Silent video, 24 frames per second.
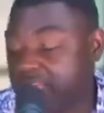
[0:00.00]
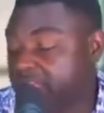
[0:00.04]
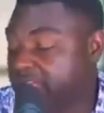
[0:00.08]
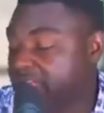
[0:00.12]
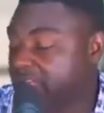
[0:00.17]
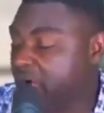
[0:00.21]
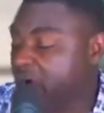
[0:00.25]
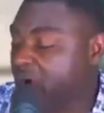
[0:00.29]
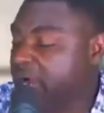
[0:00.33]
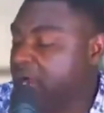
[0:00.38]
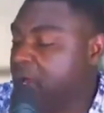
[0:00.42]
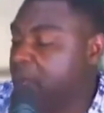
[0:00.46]

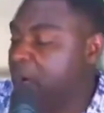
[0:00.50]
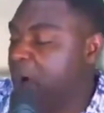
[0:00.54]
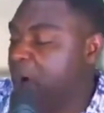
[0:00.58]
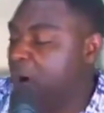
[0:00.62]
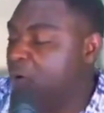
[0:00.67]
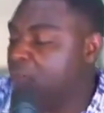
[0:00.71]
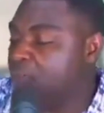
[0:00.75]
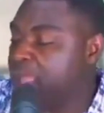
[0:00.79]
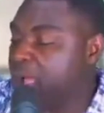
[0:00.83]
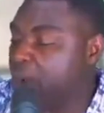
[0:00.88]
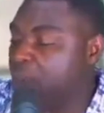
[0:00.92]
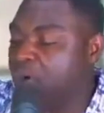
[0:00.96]
na one
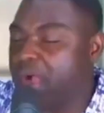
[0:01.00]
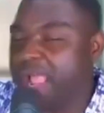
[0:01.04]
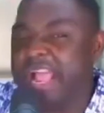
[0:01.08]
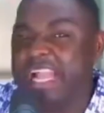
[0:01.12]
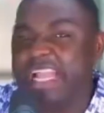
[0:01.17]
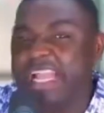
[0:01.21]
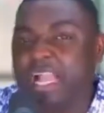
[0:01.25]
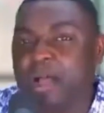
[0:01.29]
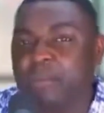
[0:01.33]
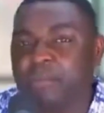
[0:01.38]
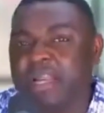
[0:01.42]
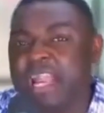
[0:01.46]
Bawumia mo
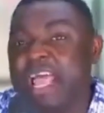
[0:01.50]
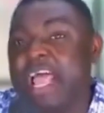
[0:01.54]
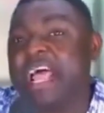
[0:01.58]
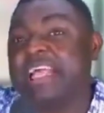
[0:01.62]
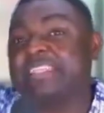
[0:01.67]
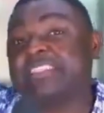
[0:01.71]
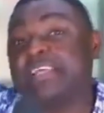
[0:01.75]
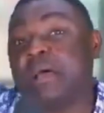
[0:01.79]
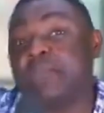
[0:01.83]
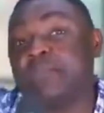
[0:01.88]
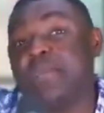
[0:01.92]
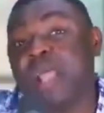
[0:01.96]
enam na
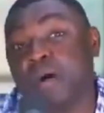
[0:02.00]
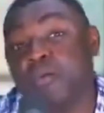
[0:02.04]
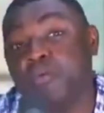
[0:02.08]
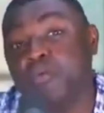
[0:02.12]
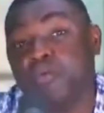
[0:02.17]
Samia